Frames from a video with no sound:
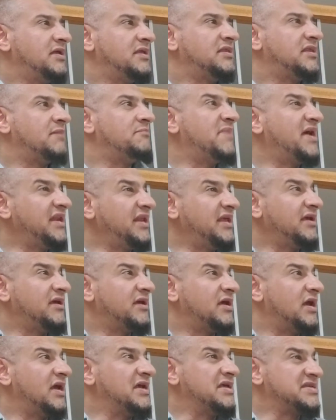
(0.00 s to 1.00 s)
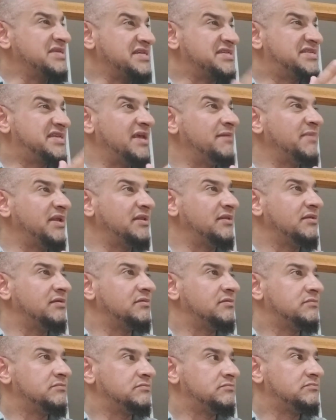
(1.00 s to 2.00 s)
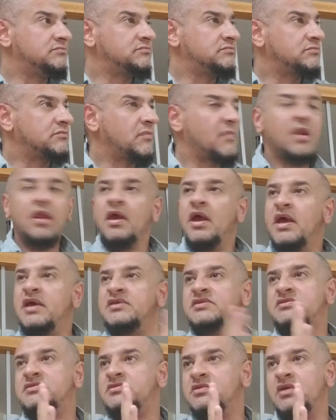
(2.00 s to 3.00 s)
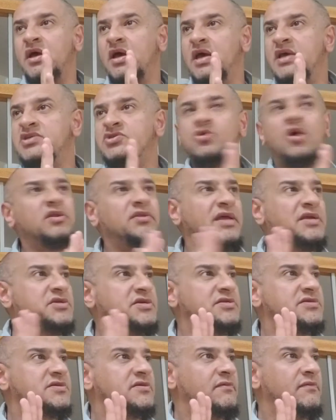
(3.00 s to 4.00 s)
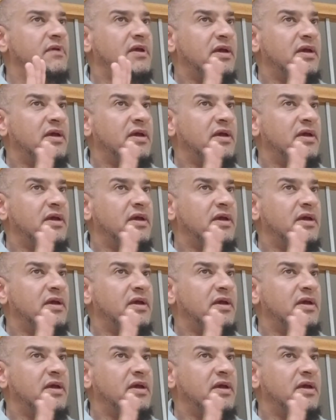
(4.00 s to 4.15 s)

The mani, the semen, is not najis.